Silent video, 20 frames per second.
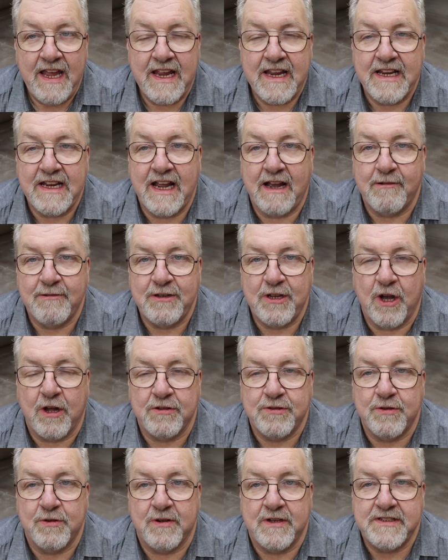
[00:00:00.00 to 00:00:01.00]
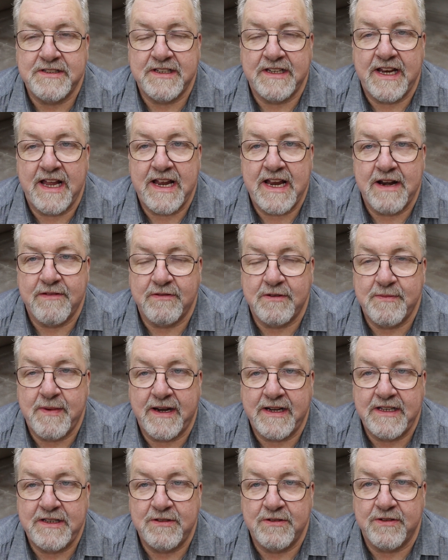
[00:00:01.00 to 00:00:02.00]
Hey, how y'all doing today?
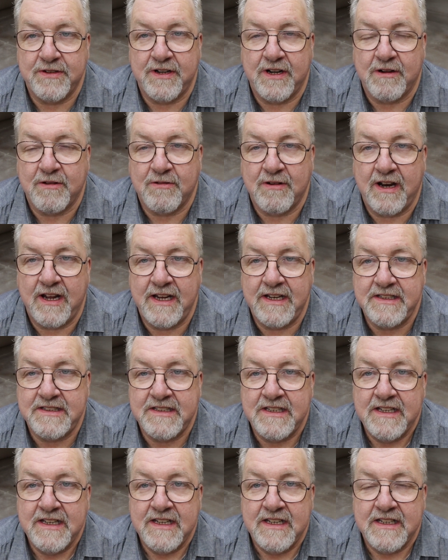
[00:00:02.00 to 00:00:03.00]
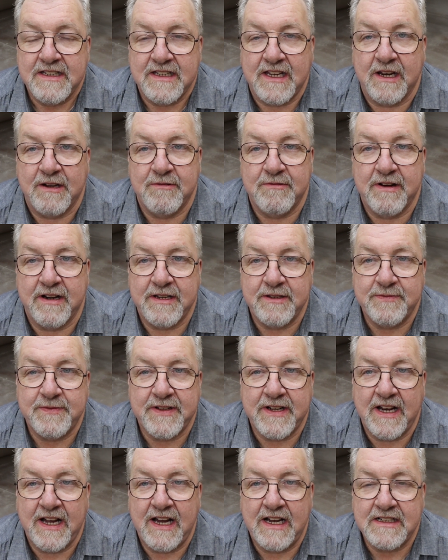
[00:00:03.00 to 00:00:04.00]
Everybody doing all right? Getting ready
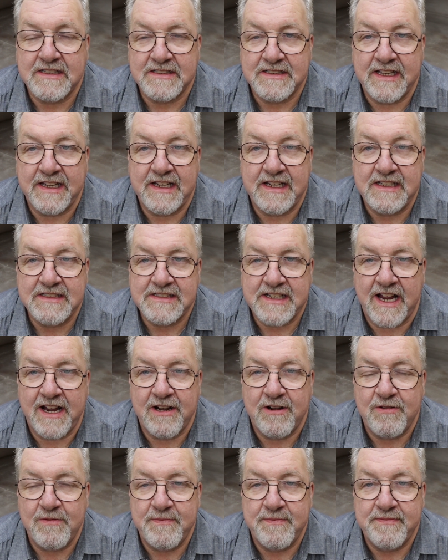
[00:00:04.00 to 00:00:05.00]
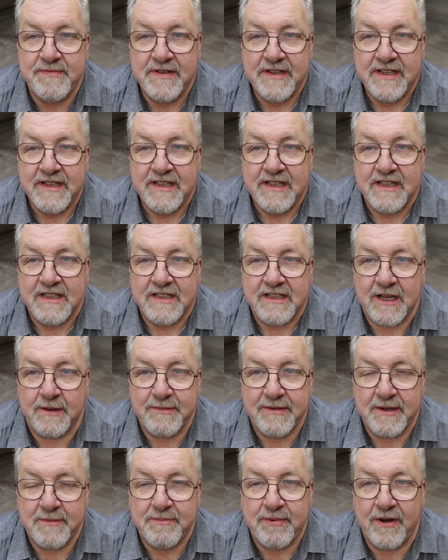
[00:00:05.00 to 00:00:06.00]
for the holidays, I hope?
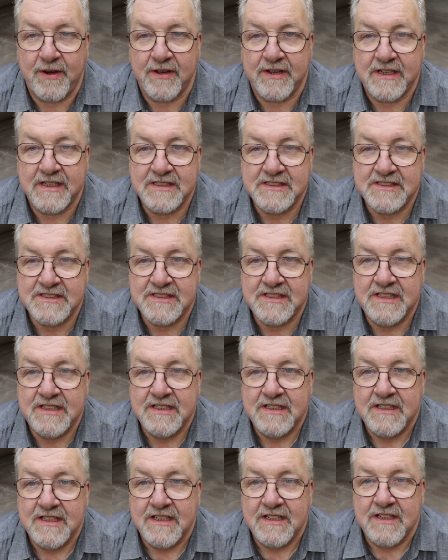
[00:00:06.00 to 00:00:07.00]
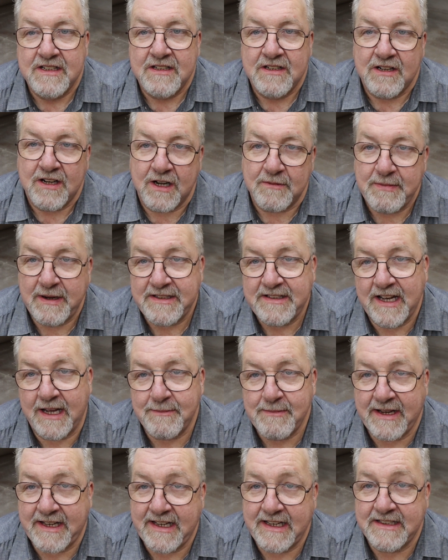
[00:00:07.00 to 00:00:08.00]
Coming upon us. Or by the
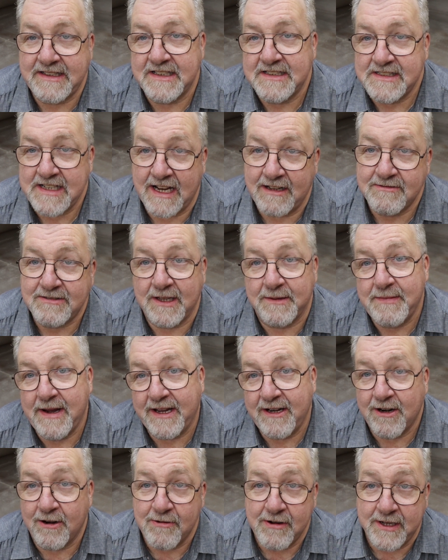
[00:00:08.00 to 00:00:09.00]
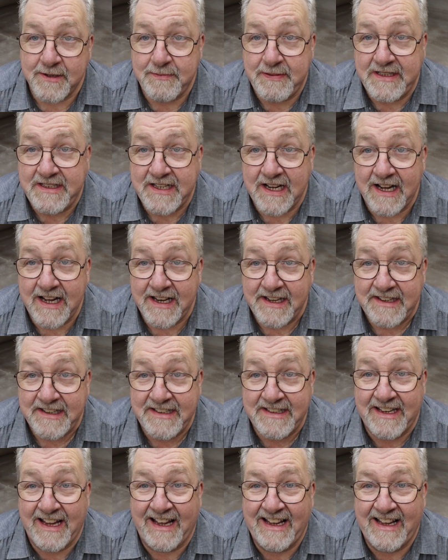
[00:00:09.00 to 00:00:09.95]
time I get this out, they might already be done.